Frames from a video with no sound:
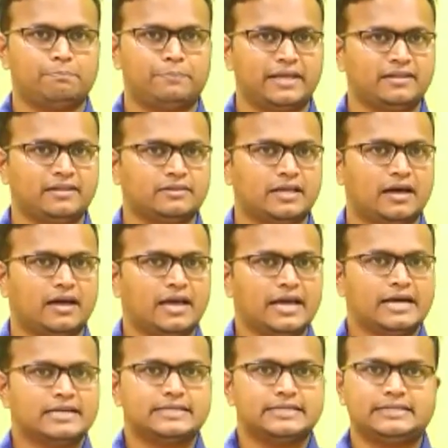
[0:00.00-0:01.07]
bring the
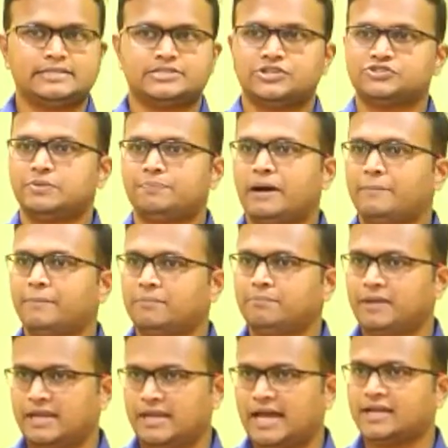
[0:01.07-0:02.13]
Citizenship
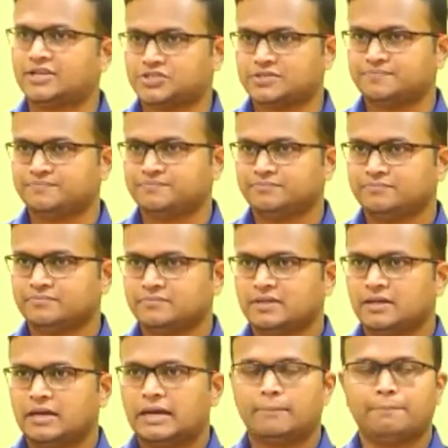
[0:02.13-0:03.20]
Amendment Act.
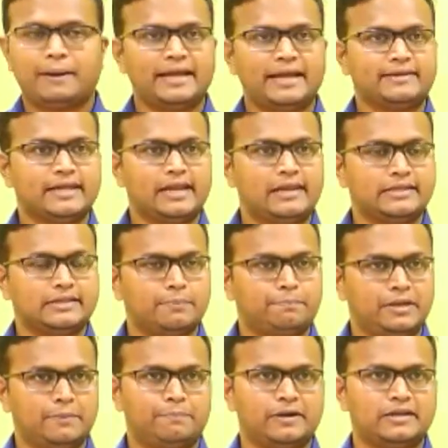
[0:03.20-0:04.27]
By telling the
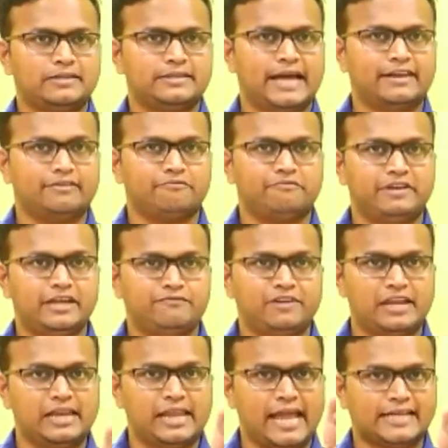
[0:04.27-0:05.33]
people that we
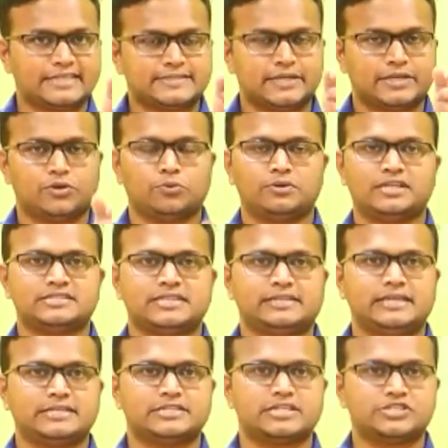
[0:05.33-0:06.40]
will execute the
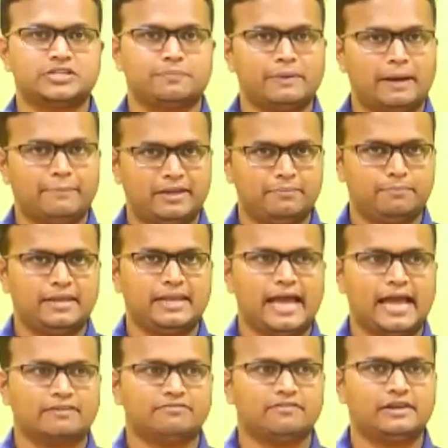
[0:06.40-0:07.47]
Citizenship Amendment
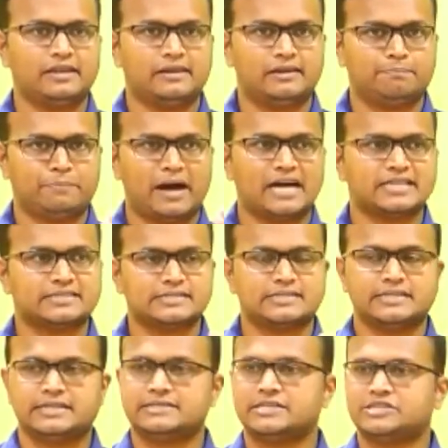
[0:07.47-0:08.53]
Act, we will pass the
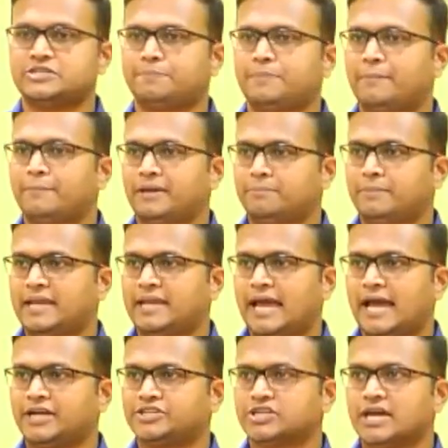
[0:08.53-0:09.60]
Citizenship Amendment
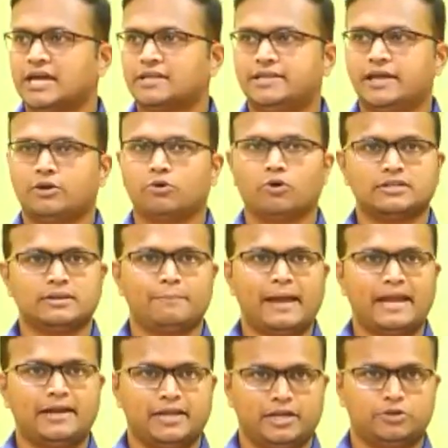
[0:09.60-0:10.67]
Act, they got the
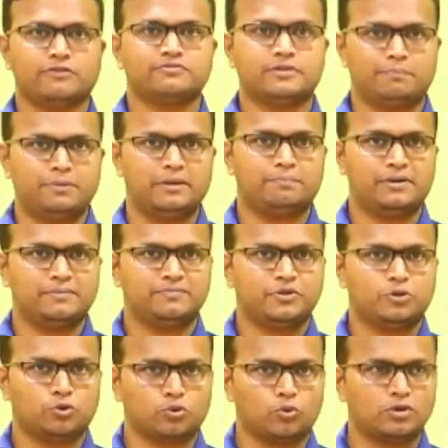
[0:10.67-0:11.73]
mandate of the people
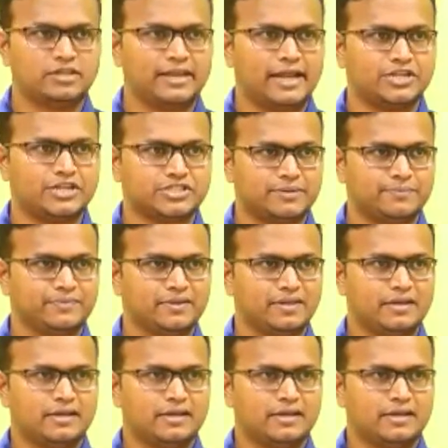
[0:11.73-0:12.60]
to rule the nation.